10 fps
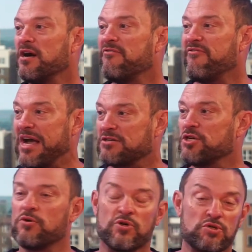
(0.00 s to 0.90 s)

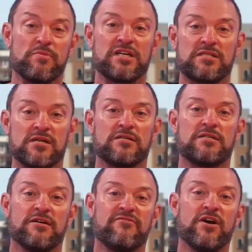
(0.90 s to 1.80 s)
factor, which makes it
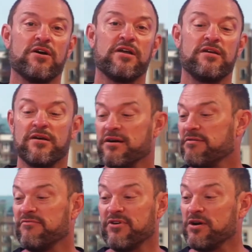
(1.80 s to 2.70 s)
very
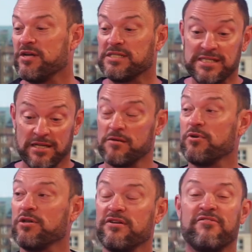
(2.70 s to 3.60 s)

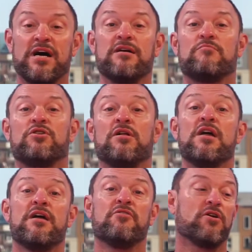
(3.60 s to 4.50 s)
sellable and viable.
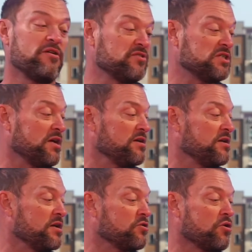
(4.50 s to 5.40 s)
And then all of a
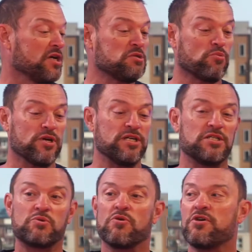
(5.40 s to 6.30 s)
sudden it
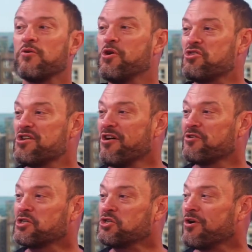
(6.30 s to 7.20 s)
crossbreeds with
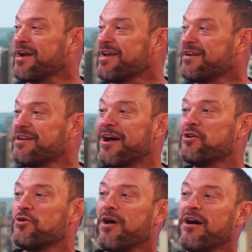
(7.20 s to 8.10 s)
another strain, and now
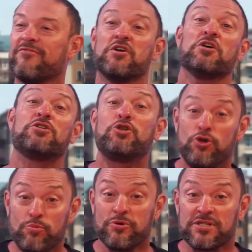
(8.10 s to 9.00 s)
you have
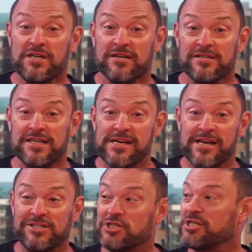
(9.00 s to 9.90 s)
2%
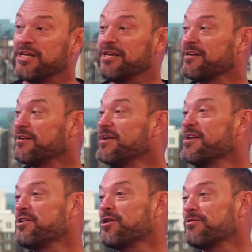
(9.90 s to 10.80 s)
THC.
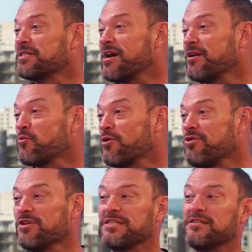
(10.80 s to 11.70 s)
And, it's kind of
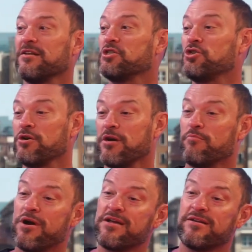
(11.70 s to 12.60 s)
worthless unless you're going to
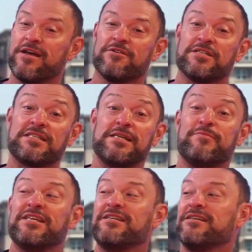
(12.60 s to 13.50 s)
break it down to
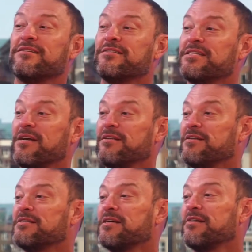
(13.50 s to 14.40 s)
CBD and sell
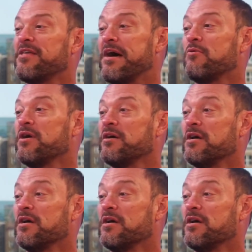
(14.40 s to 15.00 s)
it that way.